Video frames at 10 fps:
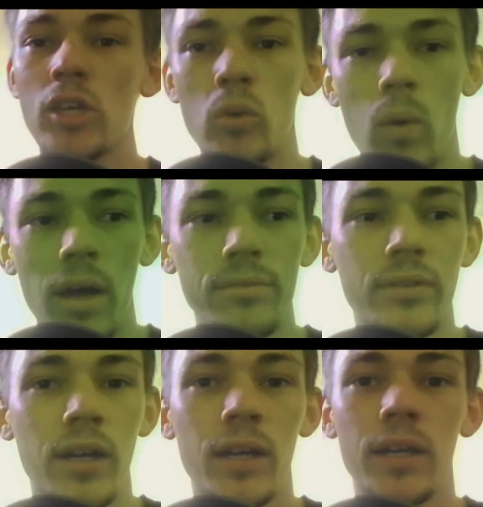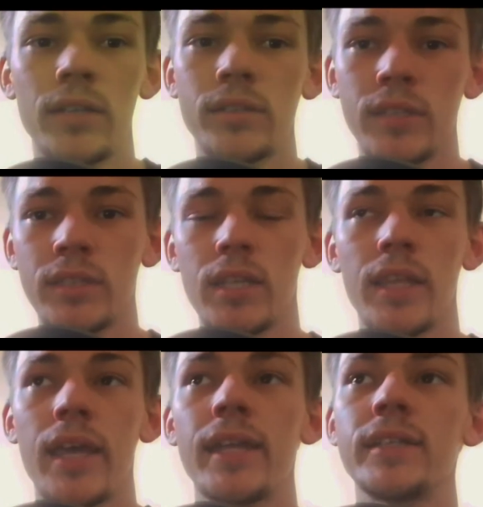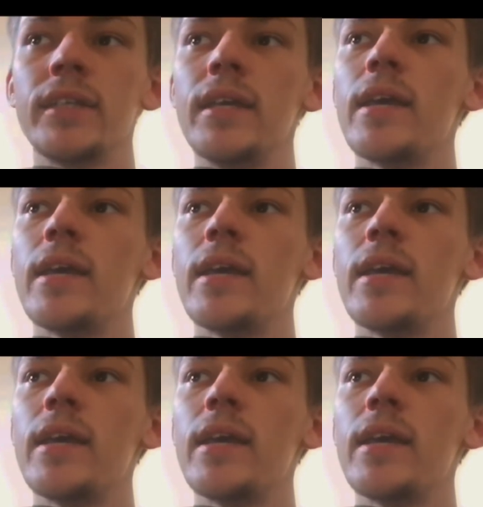like your Wi-Fi, things like that.